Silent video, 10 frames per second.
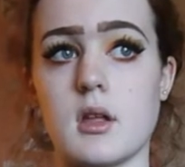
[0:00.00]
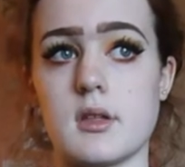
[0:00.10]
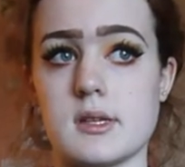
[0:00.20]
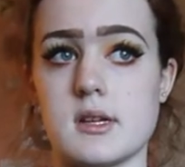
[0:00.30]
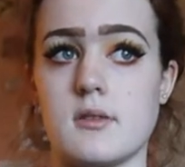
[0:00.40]

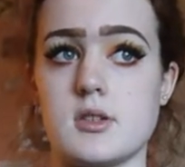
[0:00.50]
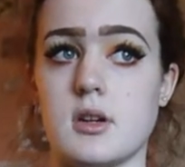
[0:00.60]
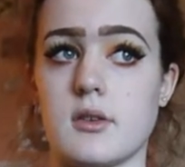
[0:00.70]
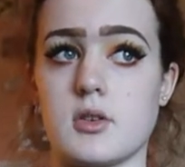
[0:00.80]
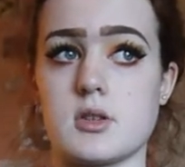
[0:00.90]
Thursday
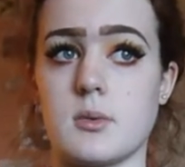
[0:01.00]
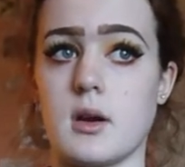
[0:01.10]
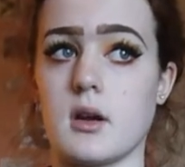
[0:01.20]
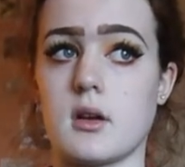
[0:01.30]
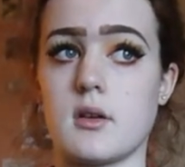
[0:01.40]
afternoon I've got to
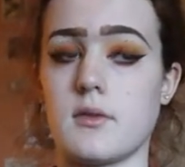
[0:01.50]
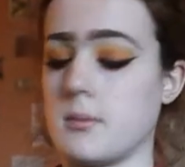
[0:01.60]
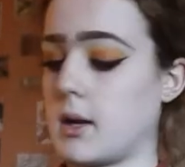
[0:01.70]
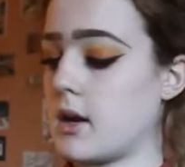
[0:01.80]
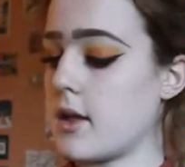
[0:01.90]
work for
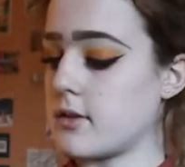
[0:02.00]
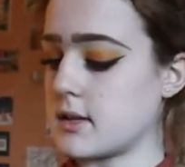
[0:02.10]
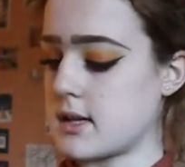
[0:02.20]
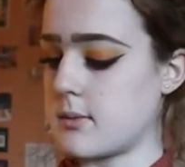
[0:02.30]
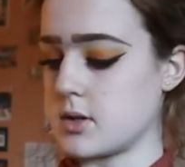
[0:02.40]
my other
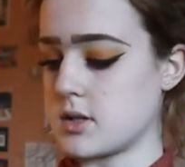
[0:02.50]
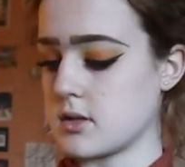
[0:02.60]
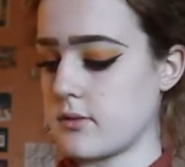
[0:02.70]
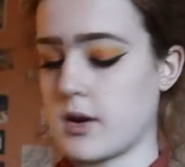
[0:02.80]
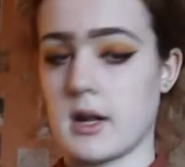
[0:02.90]
exam, which is
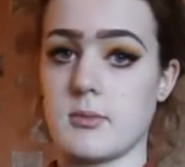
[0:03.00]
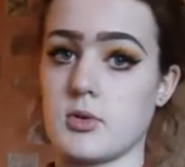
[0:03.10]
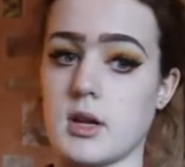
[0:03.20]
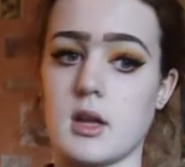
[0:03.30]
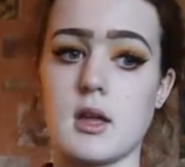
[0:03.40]
on Friday
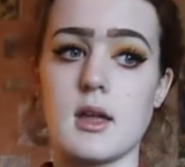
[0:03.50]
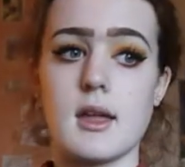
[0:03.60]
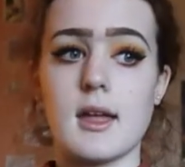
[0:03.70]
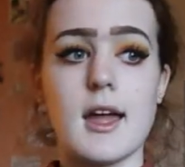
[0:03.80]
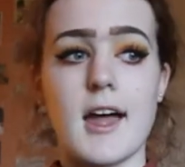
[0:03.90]
morning.
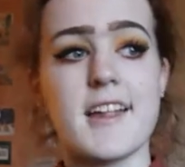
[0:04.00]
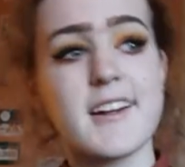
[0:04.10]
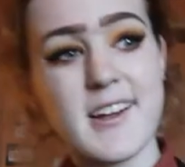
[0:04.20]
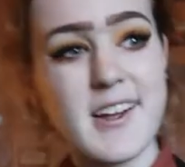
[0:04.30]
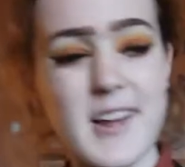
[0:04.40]
And I'm
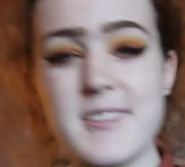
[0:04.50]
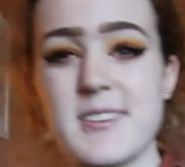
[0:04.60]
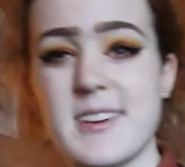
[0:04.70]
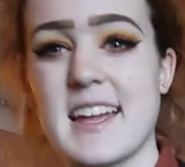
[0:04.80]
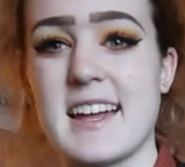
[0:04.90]
going home at
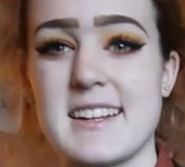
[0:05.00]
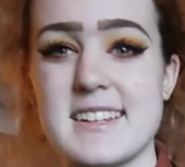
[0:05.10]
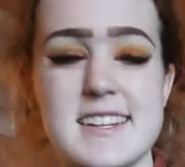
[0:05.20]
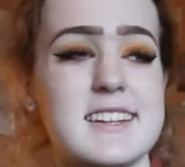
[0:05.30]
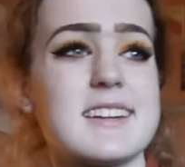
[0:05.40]
the
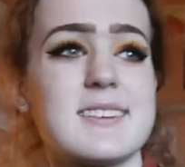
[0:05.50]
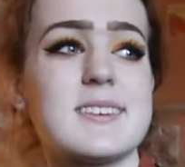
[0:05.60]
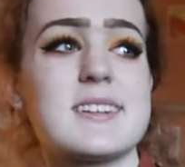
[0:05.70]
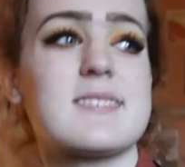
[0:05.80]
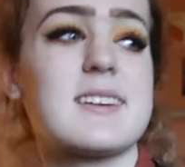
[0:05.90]
weekend,
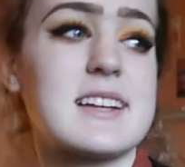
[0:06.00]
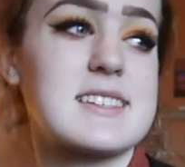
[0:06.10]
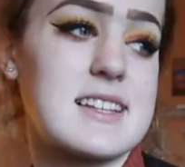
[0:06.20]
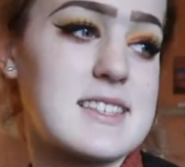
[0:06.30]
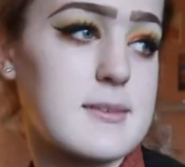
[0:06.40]
which I'm really
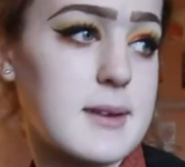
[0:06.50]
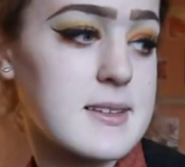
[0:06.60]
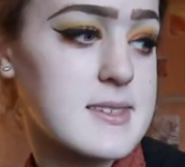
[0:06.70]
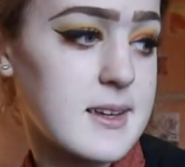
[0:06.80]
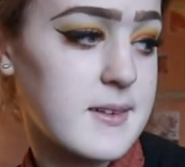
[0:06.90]
excited
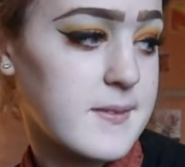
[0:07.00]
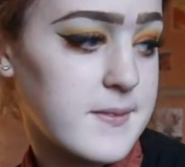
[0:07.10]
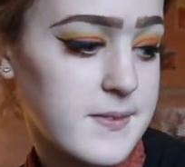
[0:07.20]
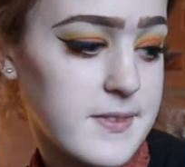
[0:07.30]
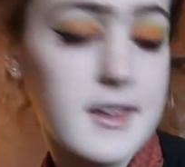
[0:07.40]
about. So
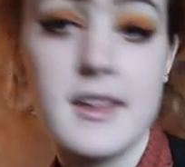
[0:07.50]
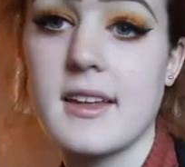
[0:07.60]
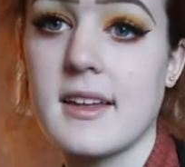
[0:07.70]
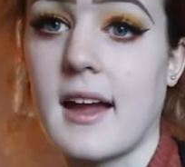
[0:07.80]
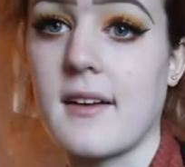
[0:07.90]

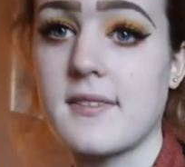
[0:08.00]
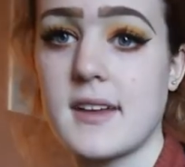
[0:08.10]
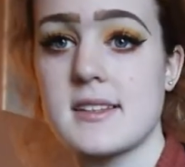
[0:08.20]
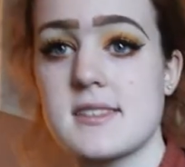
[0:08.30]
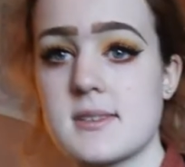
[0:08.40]
yeah,
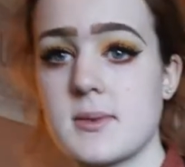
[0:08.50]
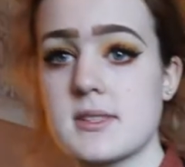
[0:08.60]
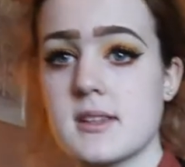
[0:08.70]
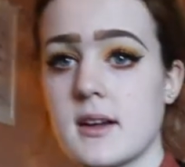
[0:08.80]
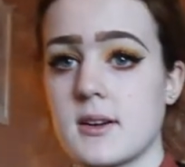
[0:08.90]
that's
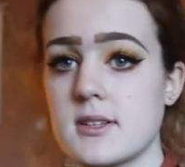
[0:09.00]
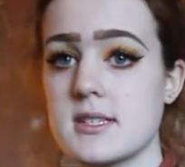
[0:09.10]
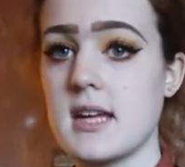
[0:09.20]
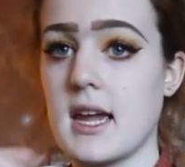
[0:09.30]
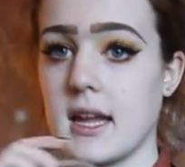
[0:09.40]
what's going on
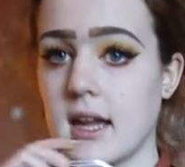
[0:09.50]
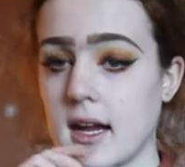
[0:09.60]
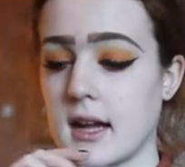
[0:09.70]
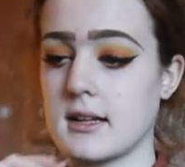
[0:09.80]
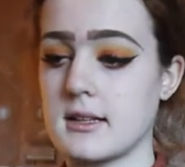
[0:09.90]
today,
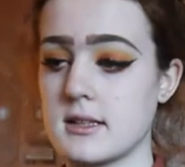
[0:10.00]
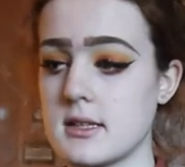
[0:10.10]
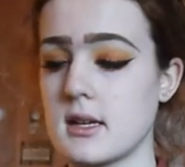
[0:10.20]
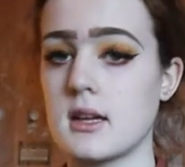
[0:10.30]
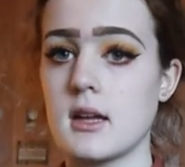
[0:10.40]

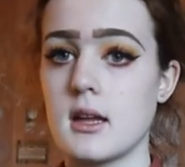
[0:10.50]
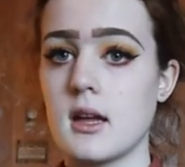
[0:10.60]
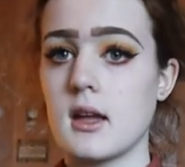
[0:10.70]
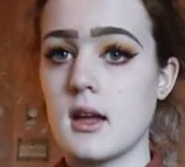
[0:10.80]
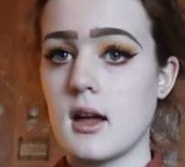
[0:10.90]
and
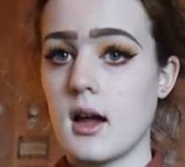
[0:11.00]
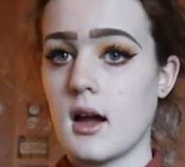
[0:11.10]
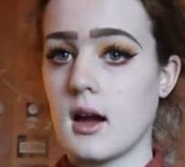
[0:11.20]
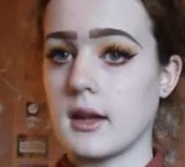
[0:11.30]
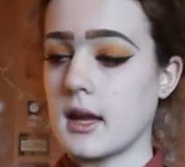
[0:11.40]

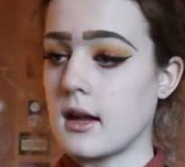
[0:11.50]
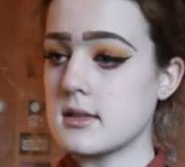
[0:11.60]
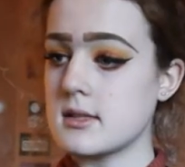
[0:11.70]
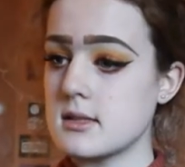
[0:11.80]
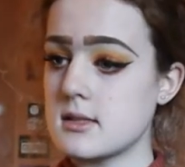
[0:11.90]
I
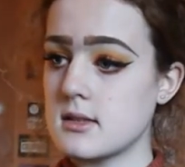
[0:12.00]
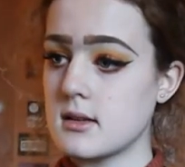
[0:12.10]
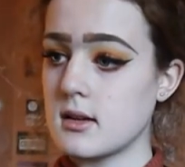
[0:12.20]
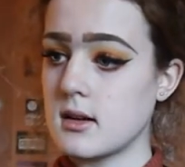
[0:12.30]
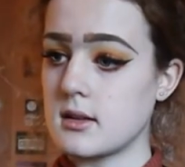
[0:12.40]
guess
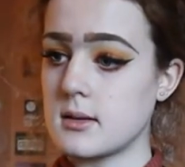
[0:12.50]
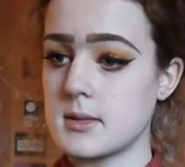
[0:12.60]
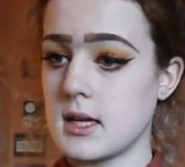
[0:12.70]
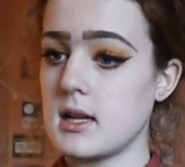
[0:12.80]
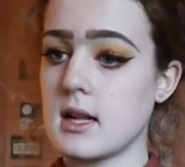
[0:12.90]
I'll
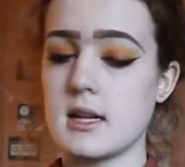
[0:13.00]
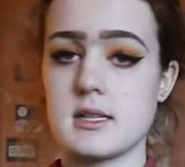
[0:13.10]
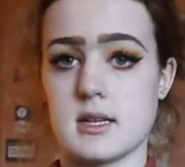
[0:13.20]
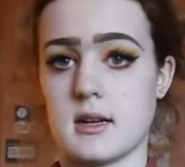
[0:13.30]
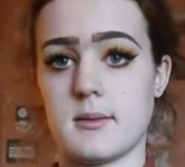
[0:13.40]
update you later.